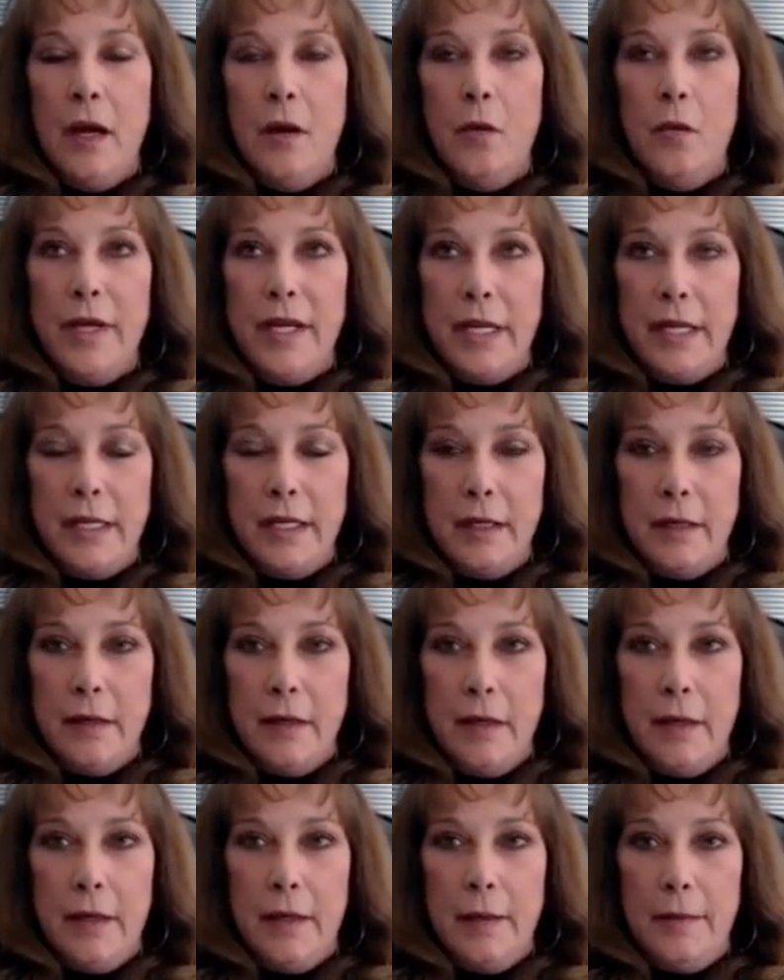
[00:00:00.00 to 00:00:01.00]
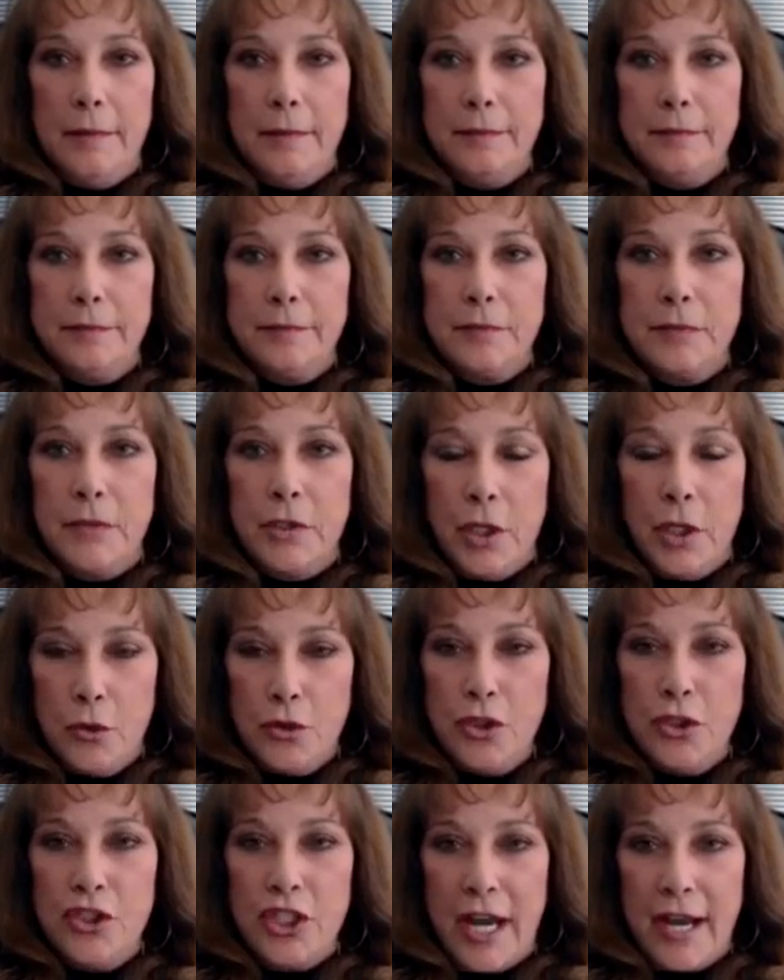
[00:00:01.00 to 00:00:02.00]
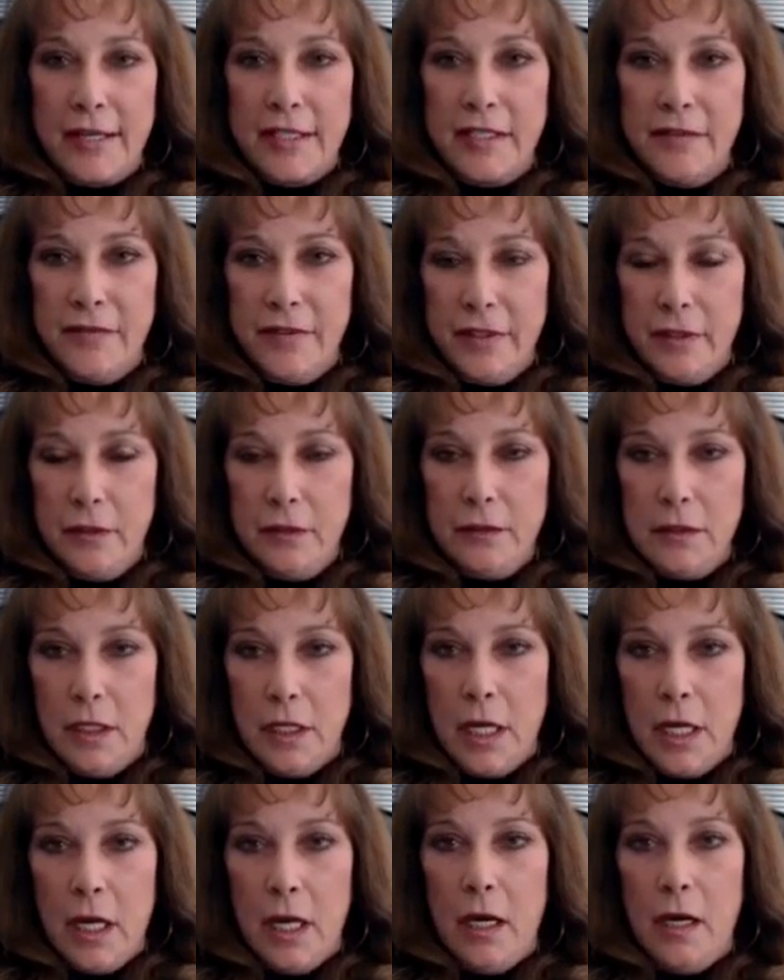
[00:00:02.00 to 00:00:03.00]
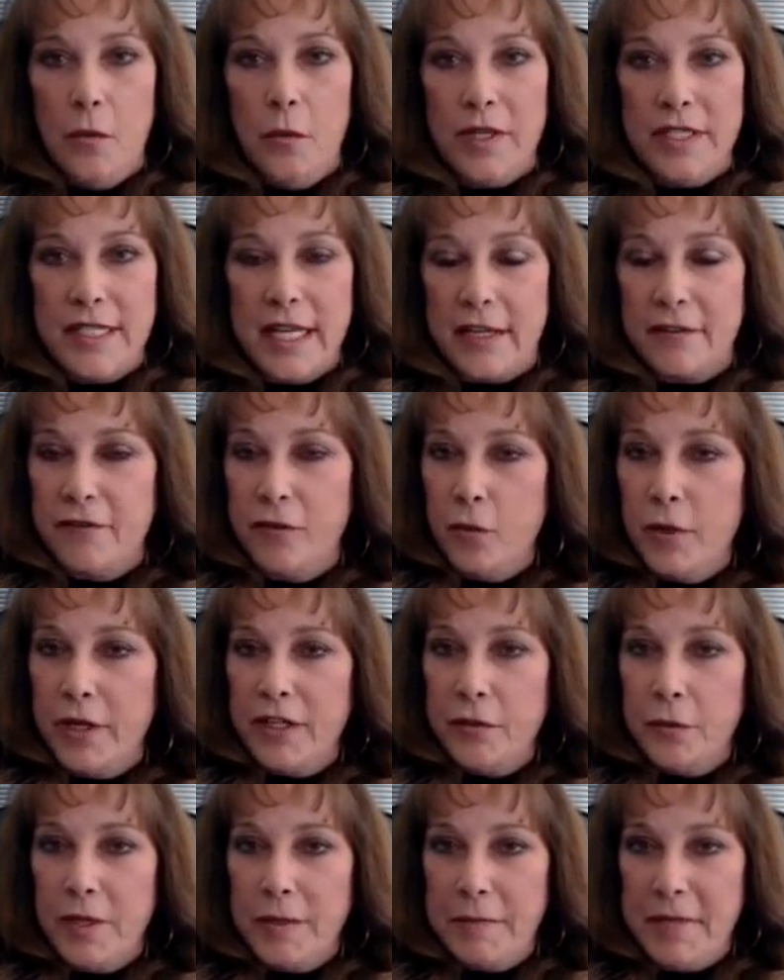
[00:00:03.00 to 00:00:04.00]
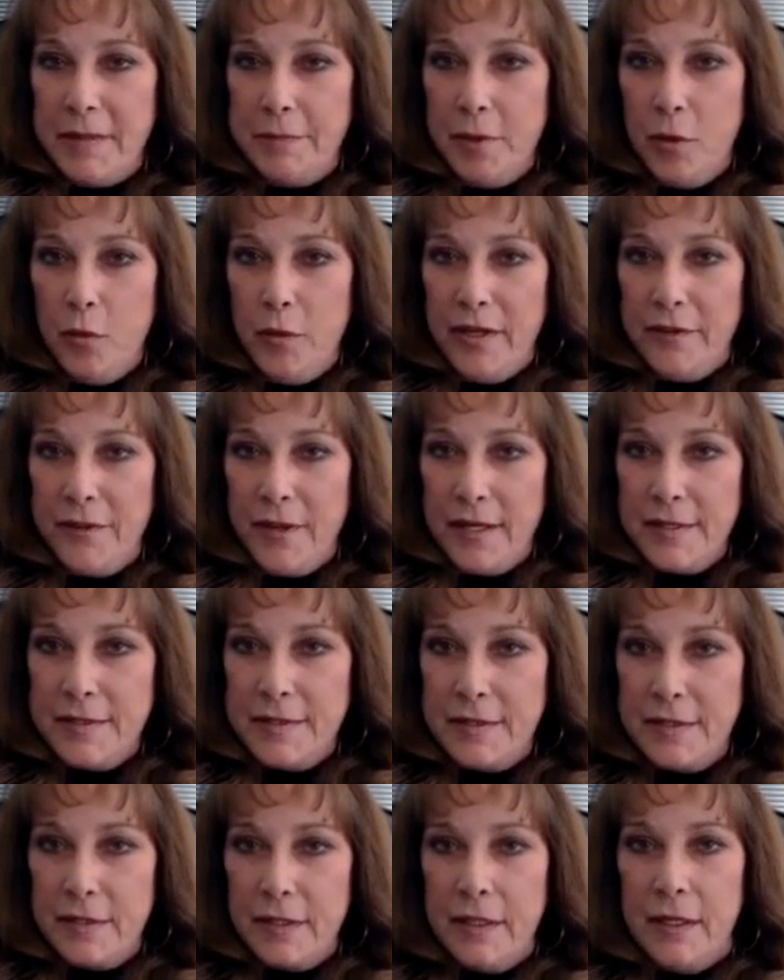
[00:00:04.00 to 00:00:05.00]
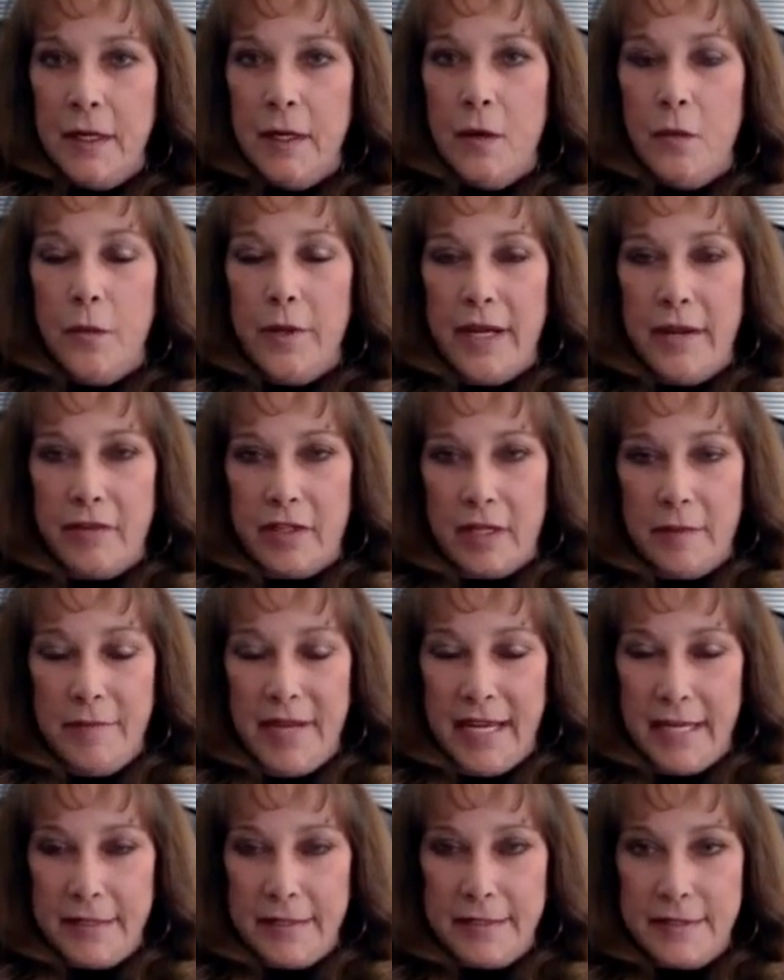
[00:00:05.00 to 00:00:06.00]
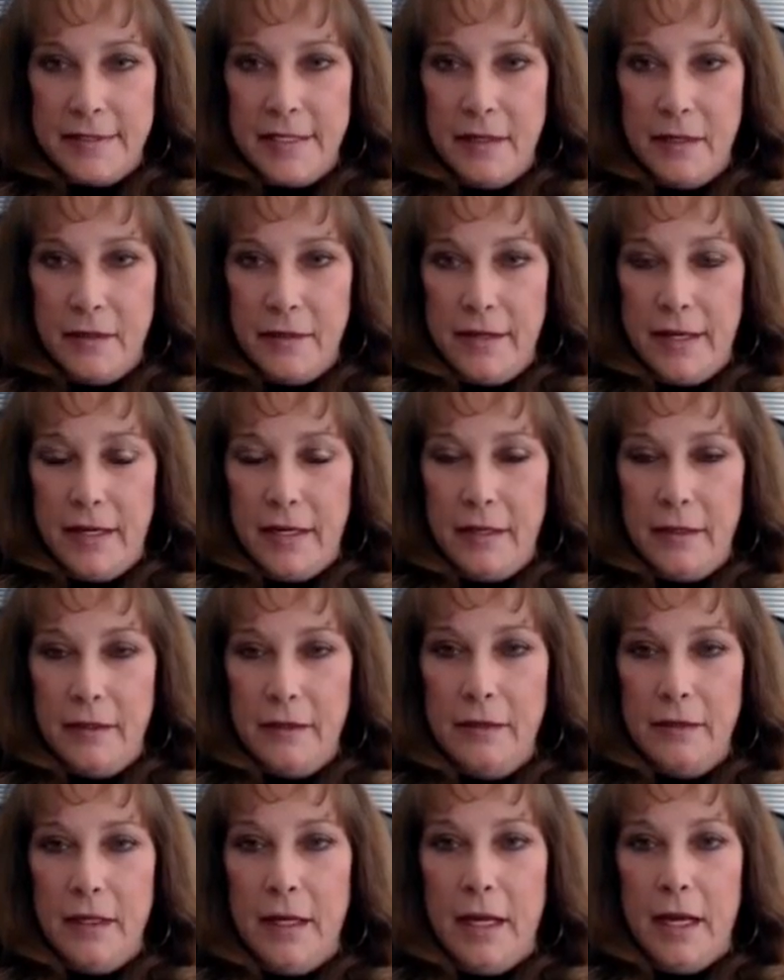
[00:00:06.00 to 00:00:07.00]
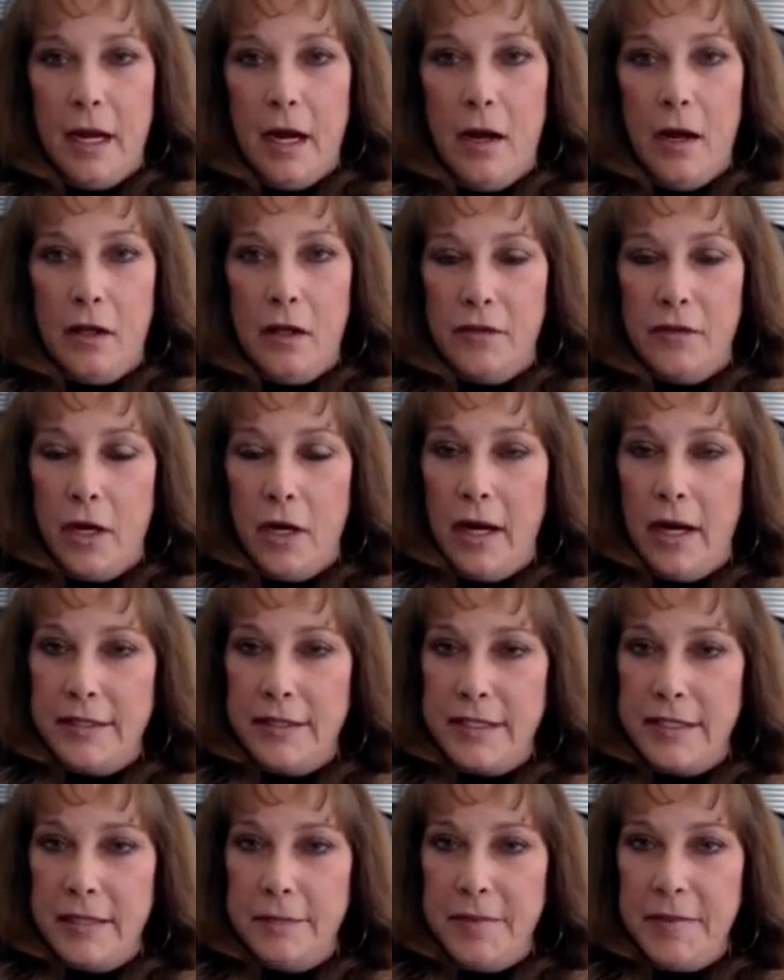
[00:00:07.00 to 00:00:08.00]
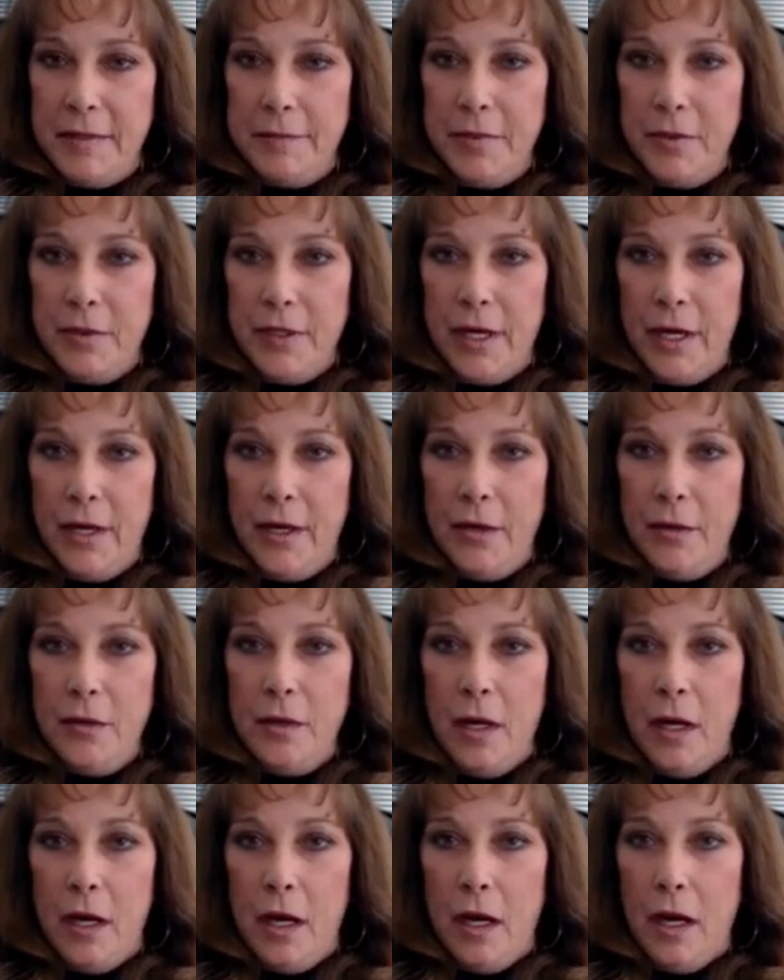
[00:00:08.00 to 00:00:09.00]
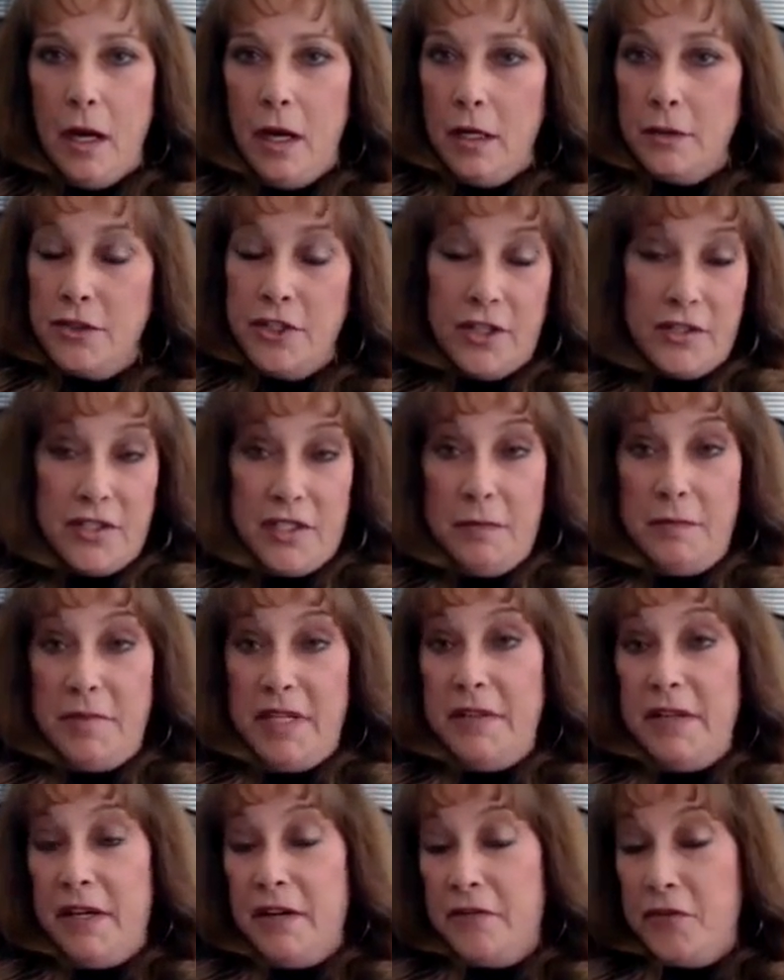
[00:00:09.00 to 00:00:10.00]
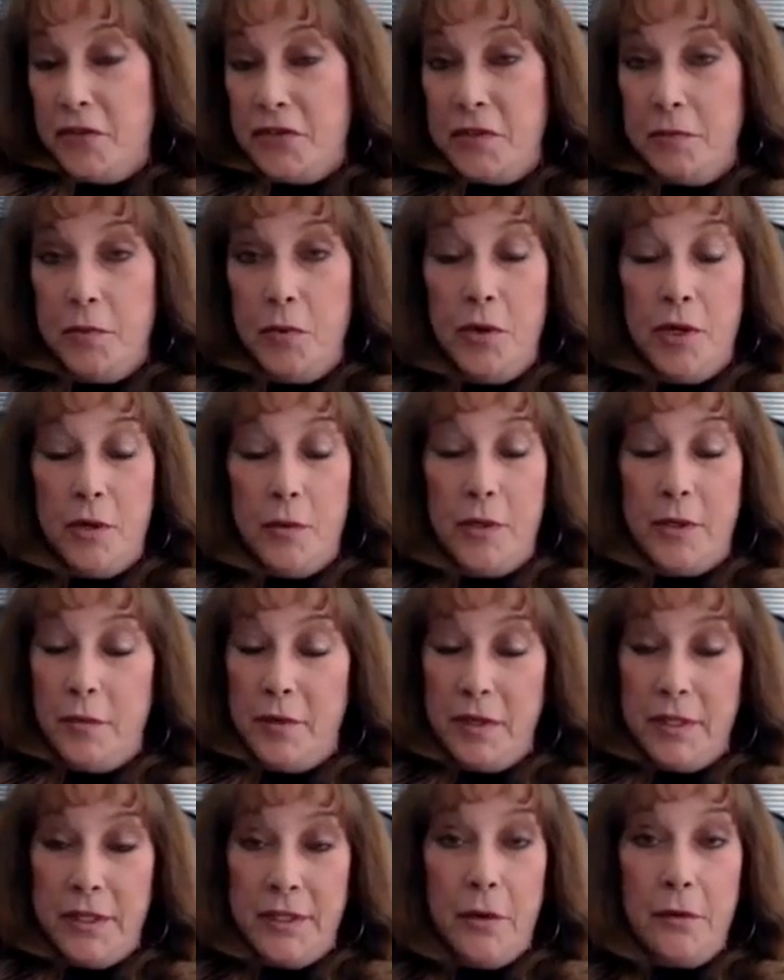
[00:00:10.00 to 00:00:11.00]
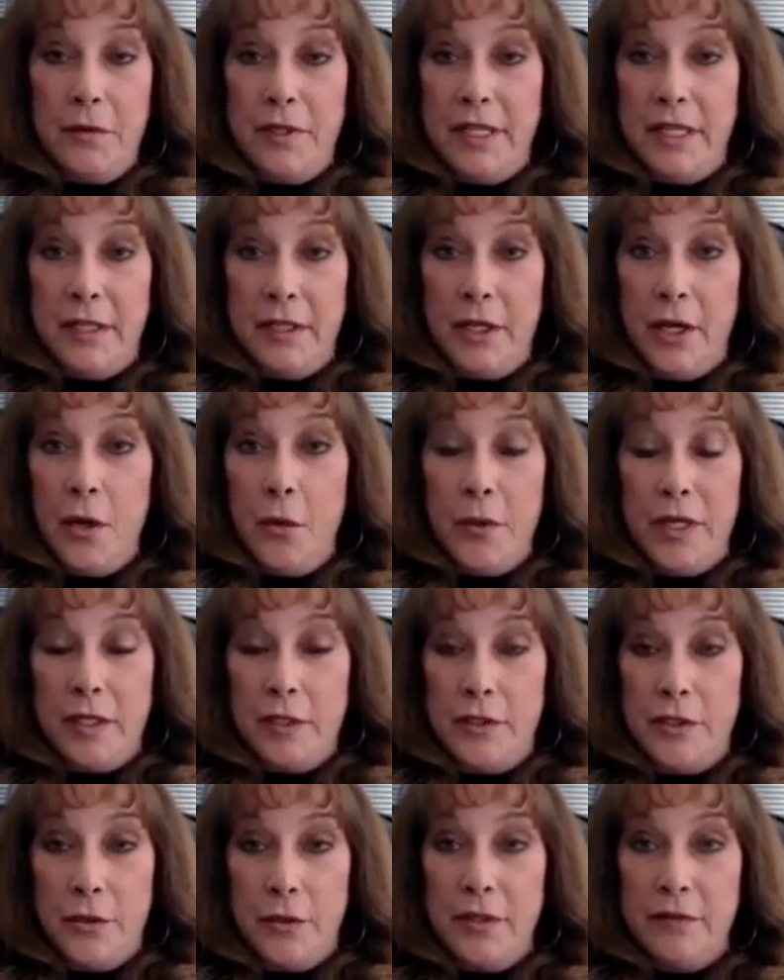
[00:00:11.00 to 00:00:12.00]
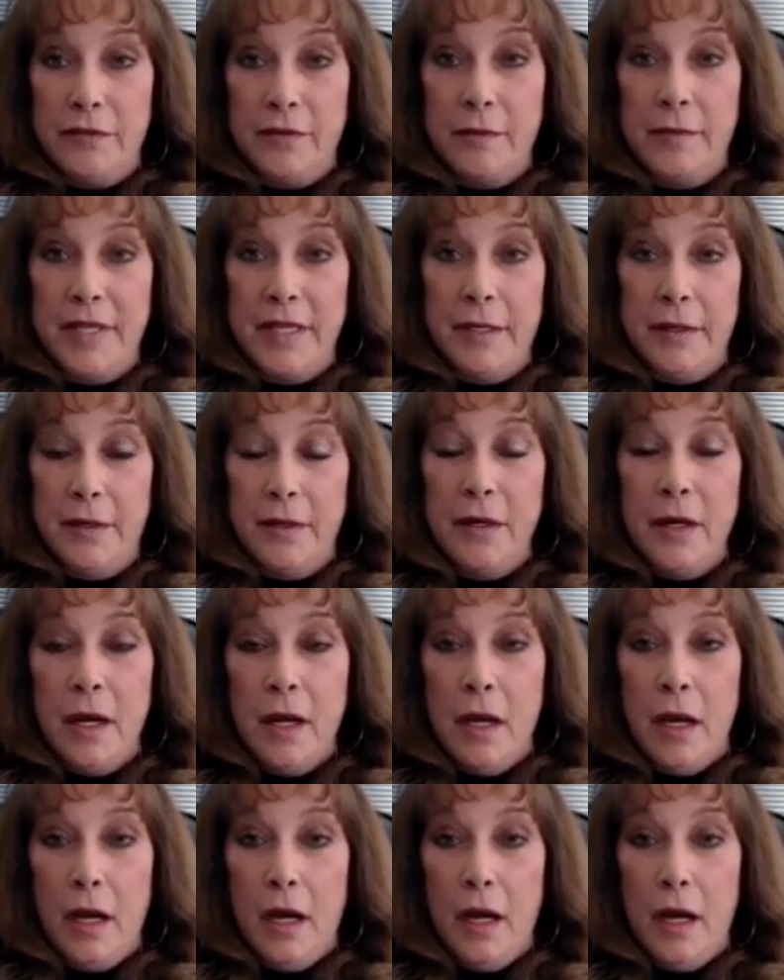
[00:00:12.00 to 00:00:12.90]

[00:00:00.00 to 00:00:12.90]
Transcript: We go to Jacksonville, and we take 43 people with us. We have a command center there. All of our IT people go just to be there for support. We really don't need to go. We could do it from here.